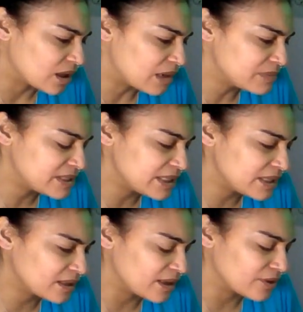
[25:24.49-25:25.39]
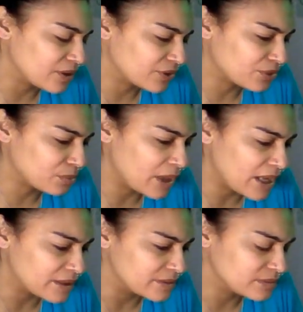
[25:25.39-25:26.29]
seeing a
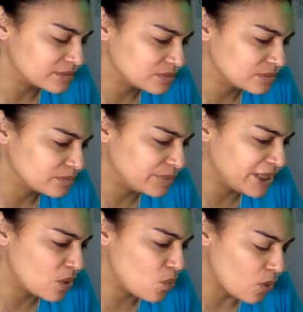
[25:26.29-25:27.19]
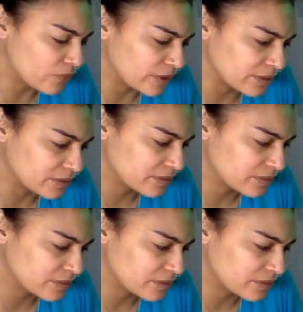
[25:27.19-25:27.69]
thread being woven.